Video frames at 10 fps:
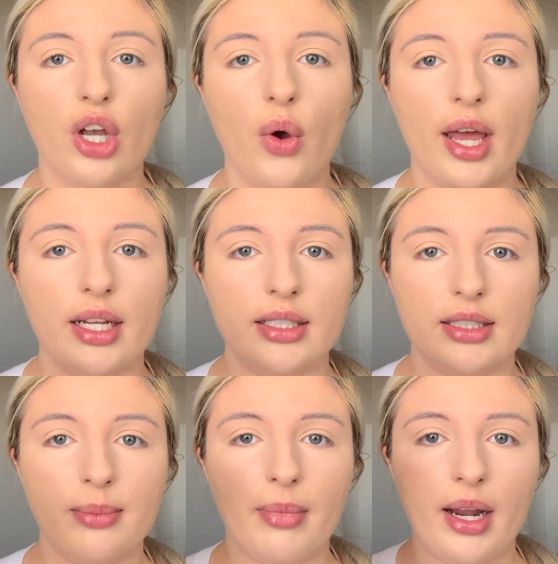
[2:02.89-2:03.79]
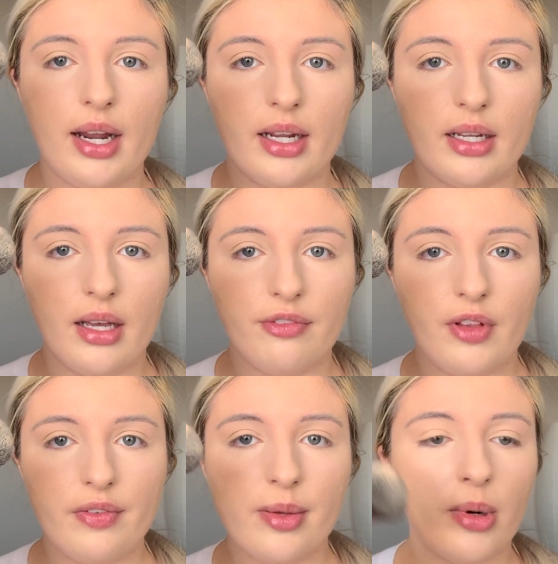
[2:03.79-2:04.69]
go ahead and dip my
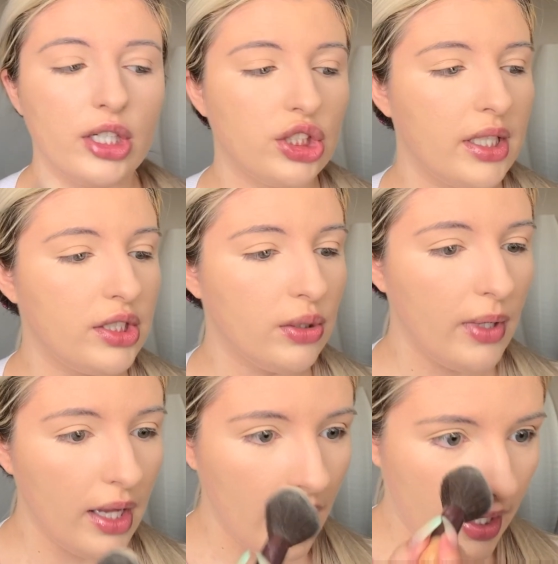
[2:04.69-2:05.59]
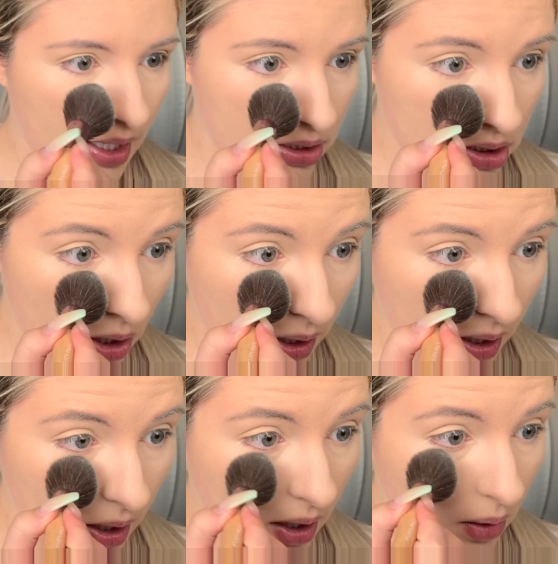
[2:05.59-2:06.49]
fluffy brush into it and get
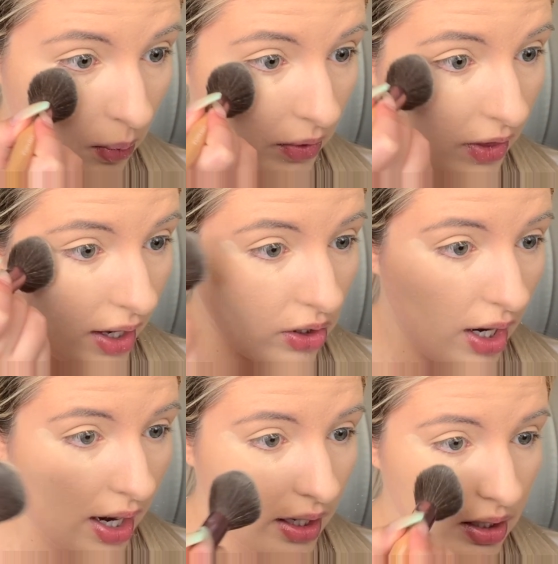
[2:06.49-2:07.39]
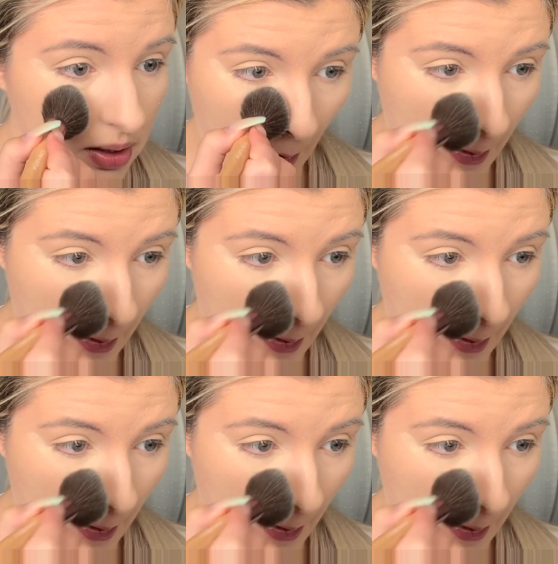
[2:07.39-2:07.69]
started with the under eyes.